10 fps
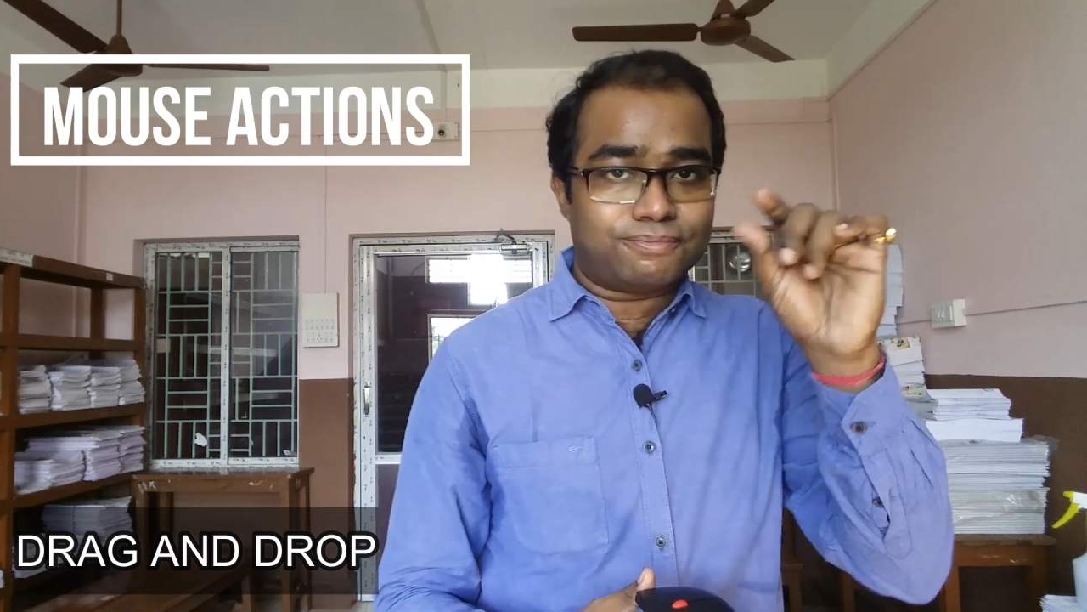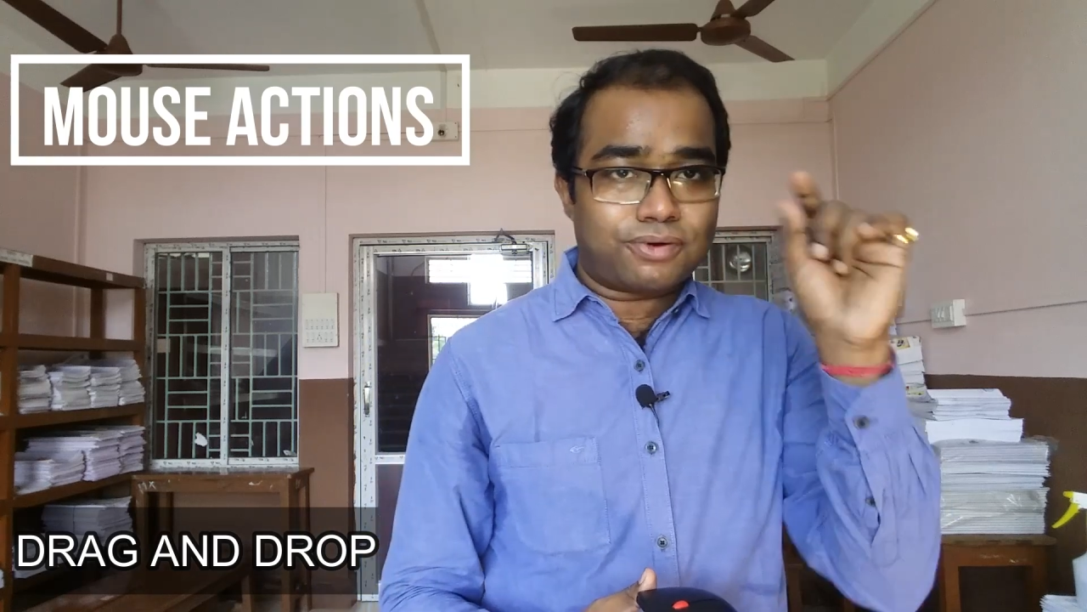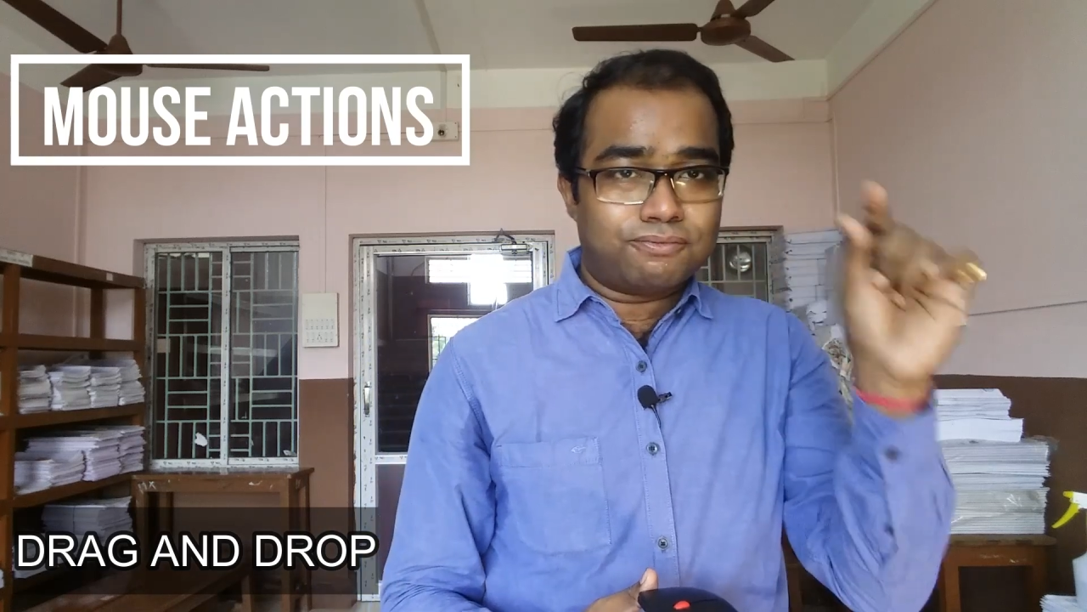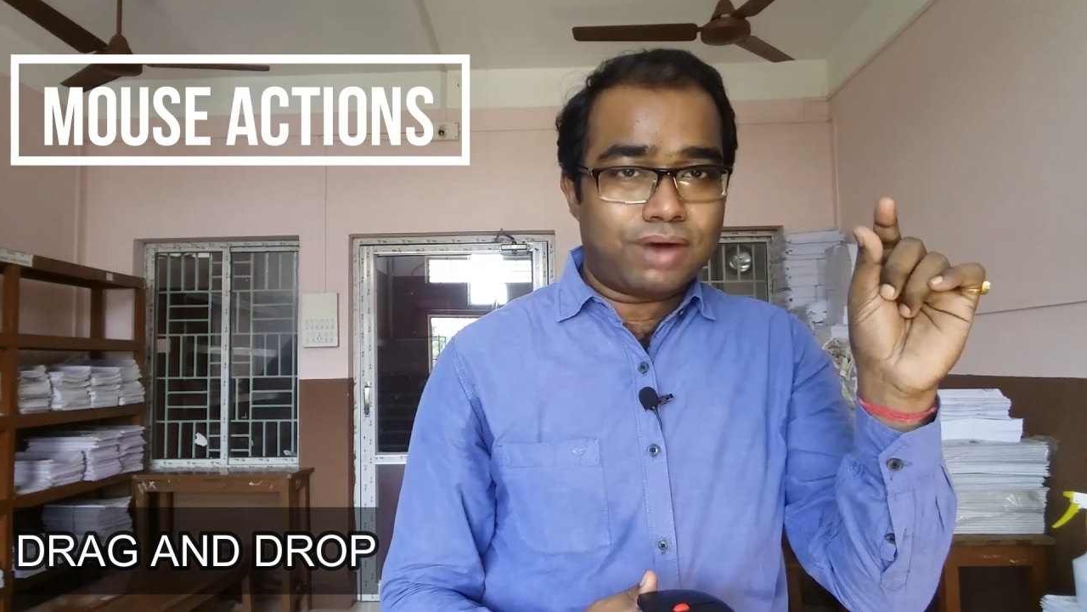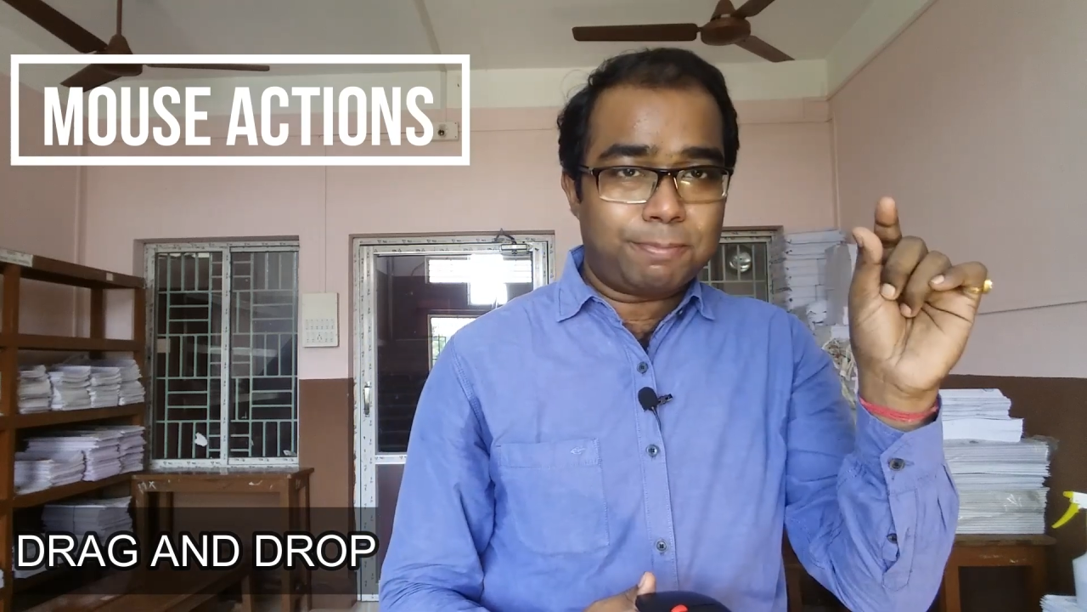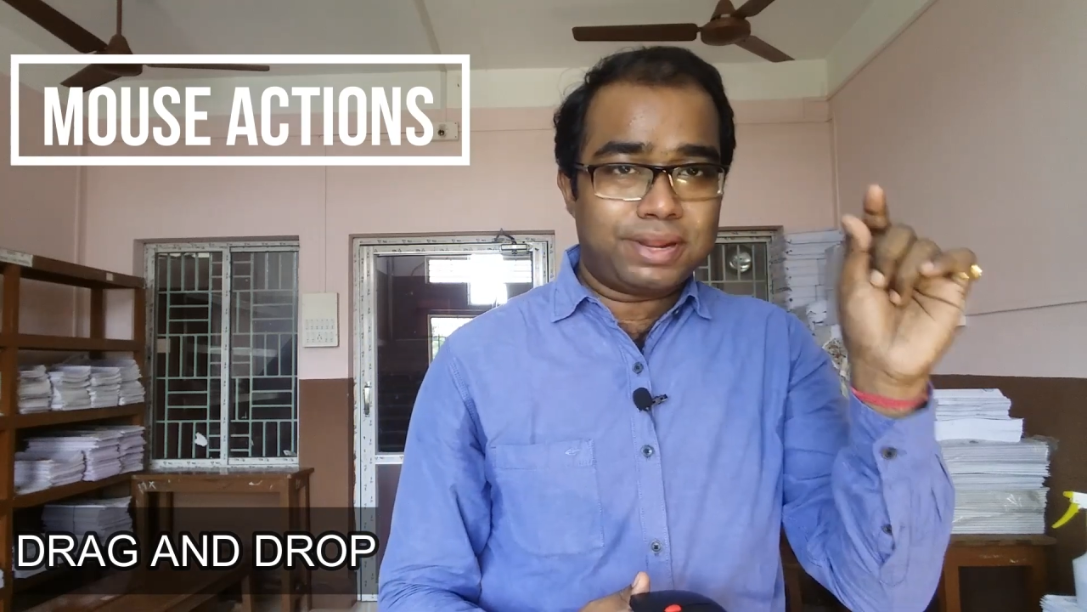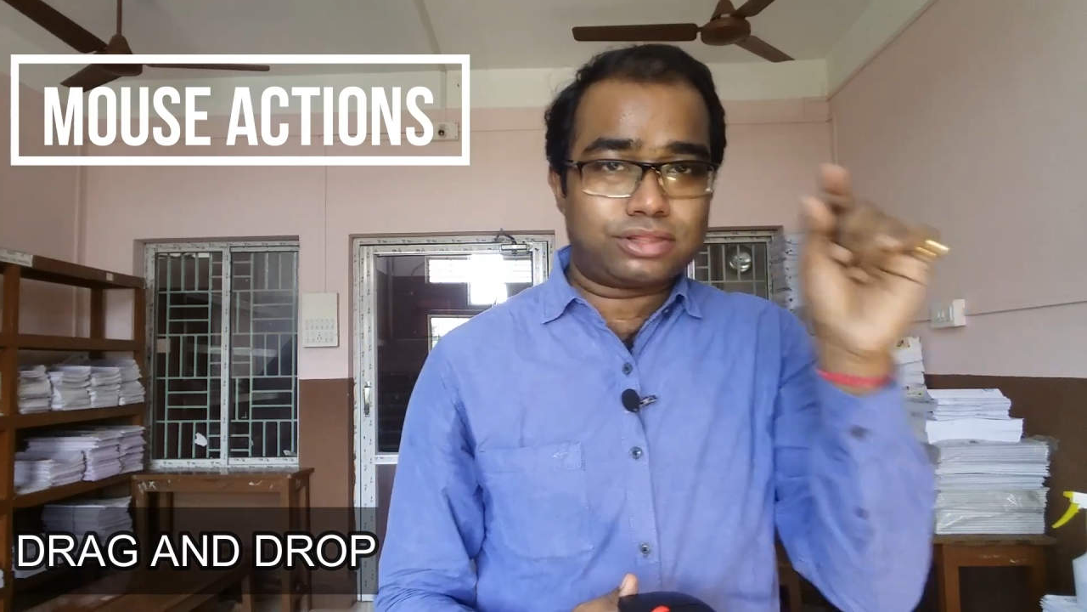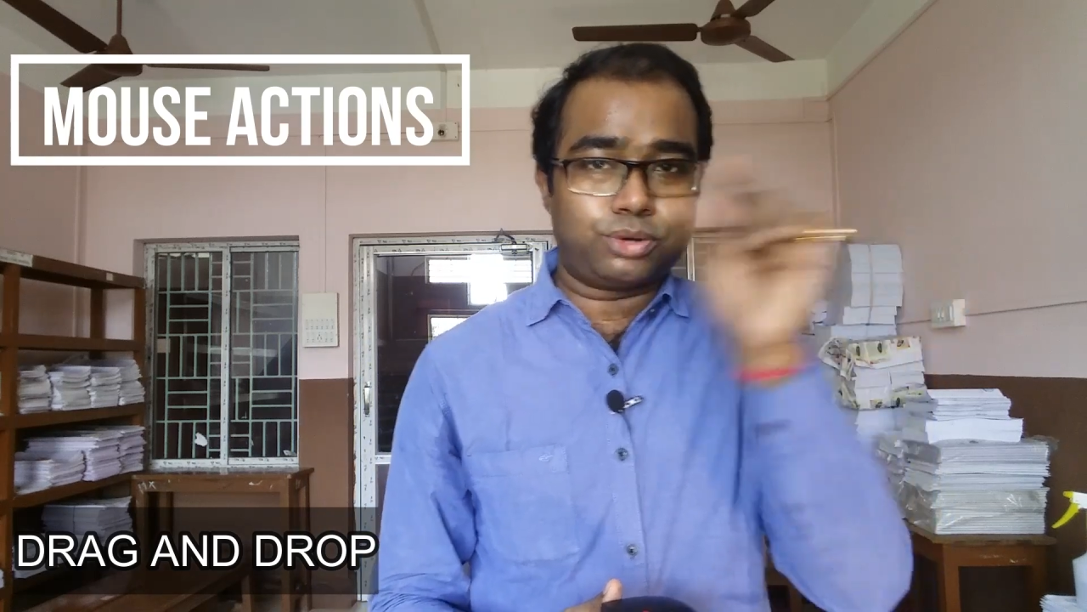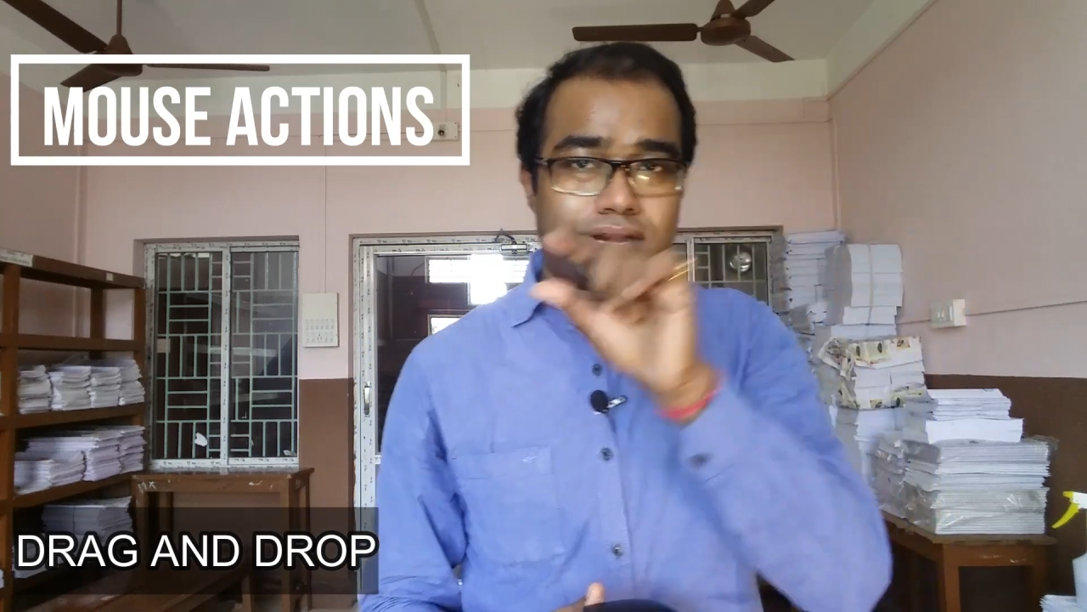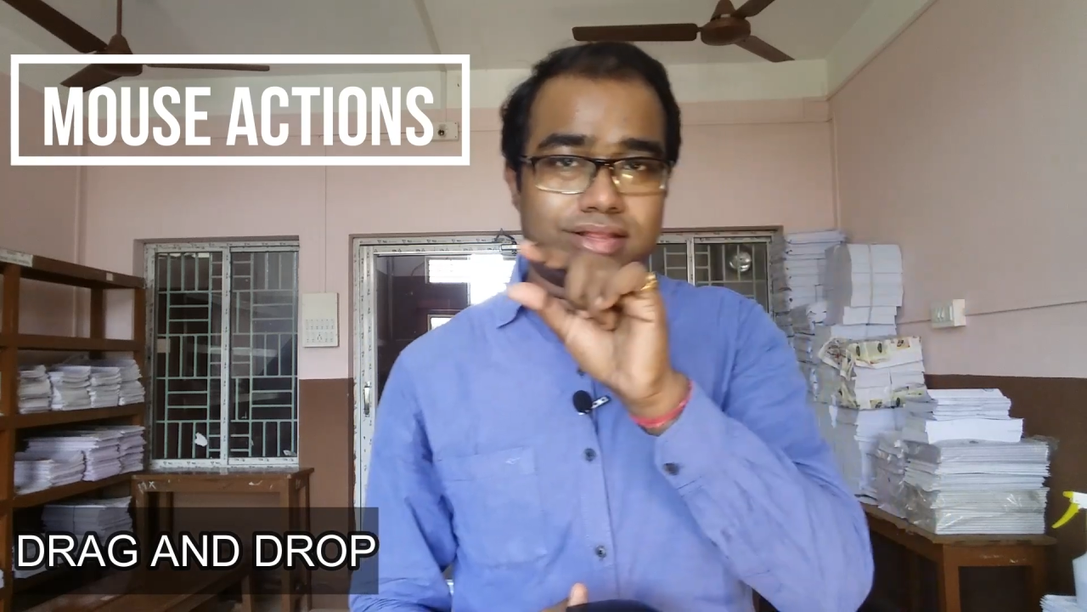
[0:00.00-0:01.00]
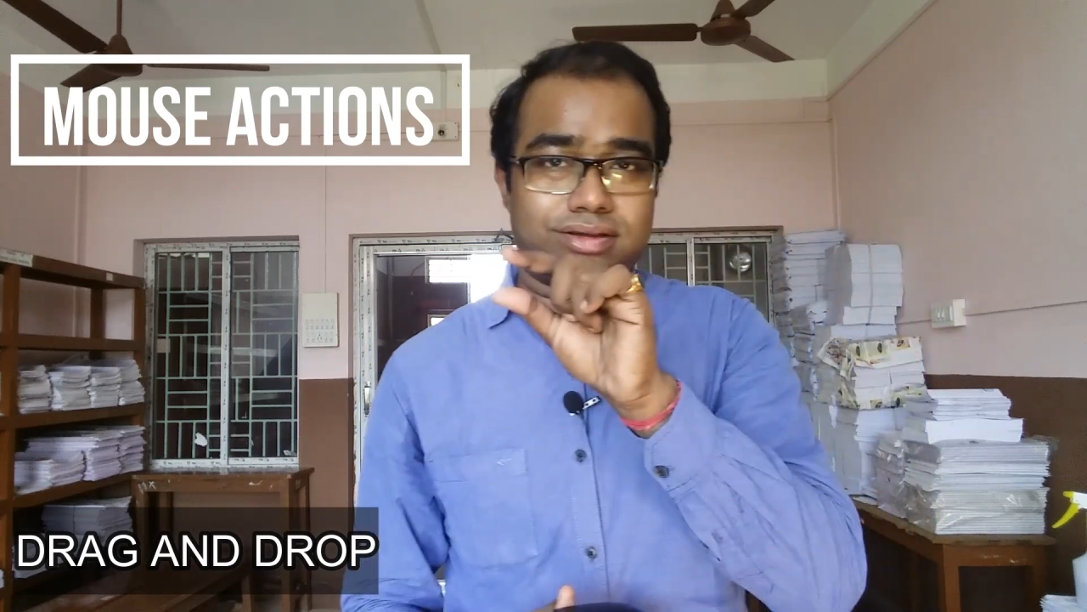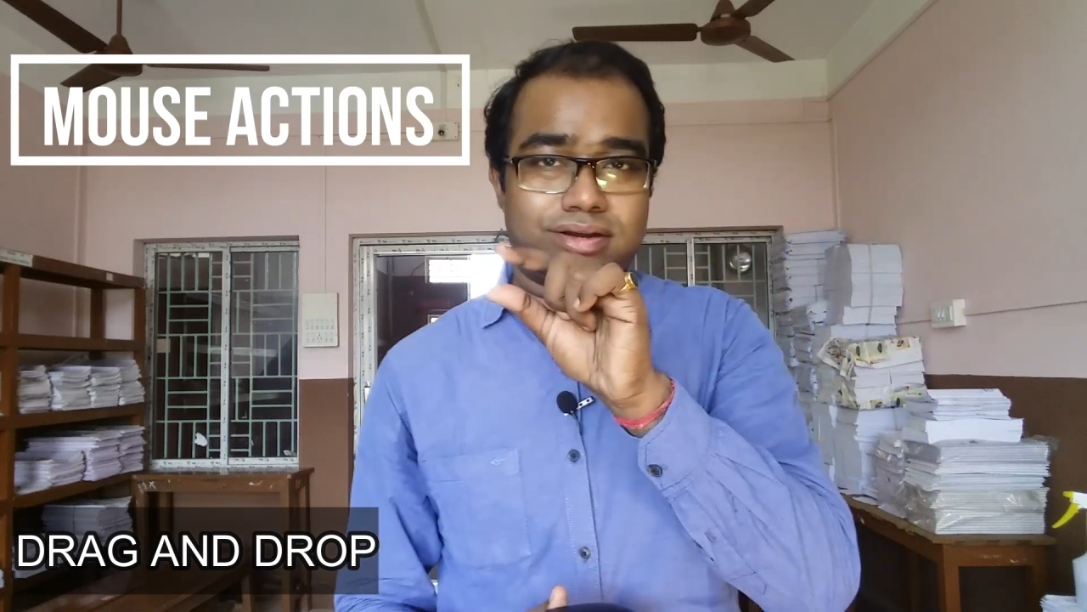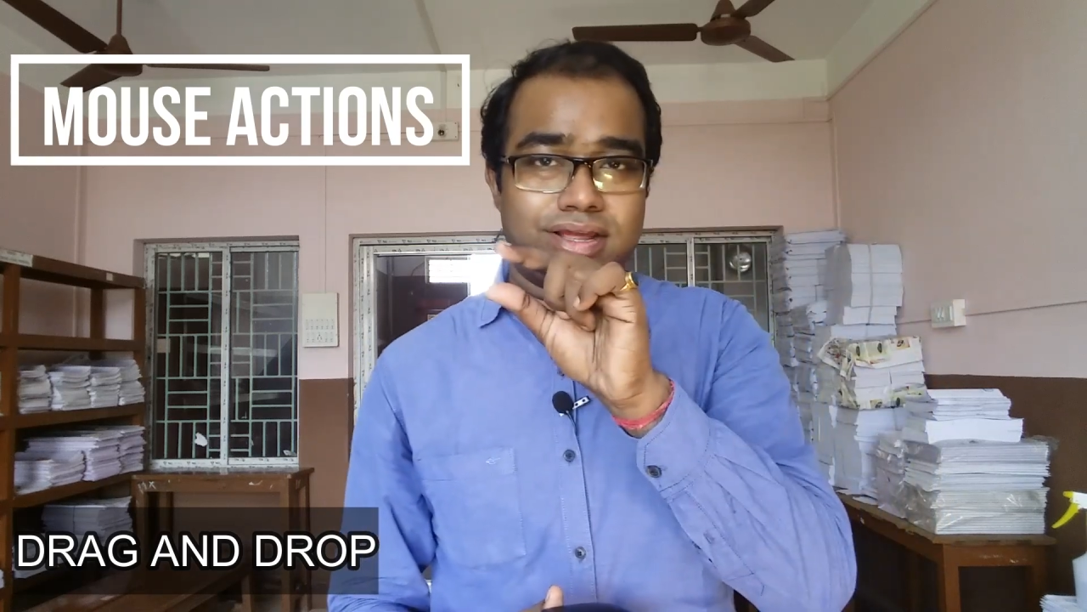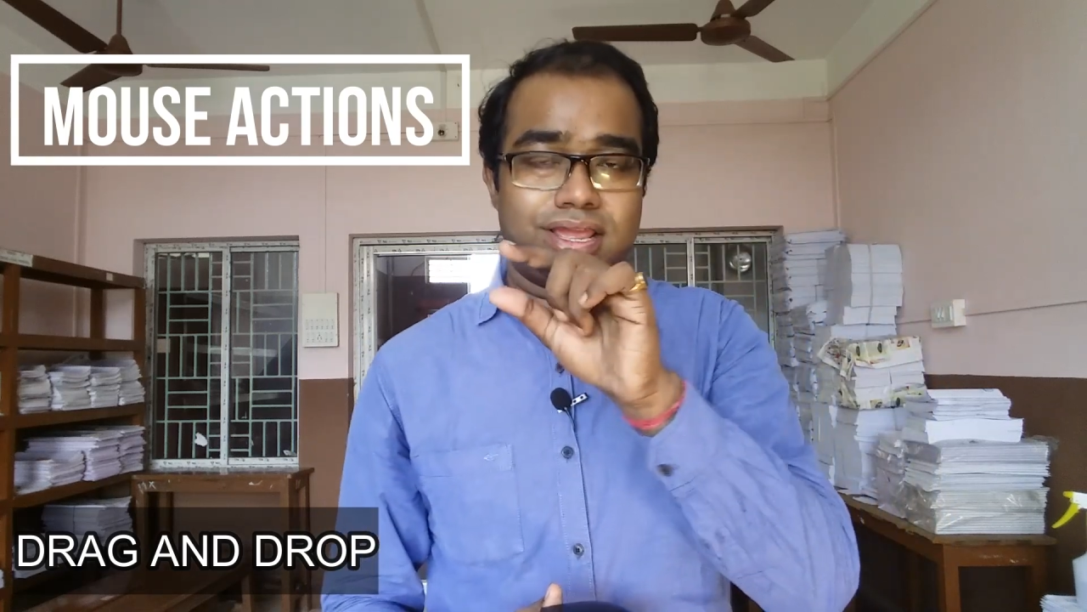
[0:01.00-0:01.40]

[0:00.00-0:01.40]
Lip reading: from one place to another,